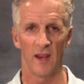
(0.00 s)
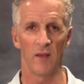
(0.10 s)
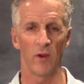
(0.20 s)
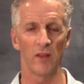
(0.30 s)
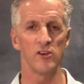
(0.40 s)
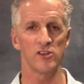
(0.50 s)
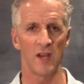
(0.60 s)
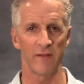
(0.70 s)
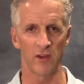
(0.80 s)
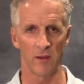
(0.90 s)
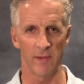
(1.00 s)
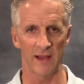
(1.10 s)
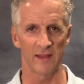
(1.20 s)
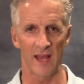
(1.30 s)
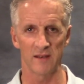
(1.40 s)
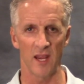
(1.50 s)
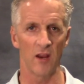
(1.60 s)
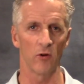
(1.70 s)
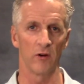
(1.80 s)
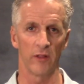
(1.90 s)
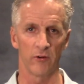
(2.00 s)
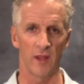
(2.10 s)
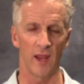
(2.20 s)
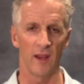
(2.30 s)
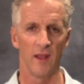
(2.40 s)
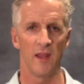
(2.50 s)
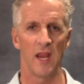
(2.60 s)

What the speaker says: And we'll usually have you come back that day or another day,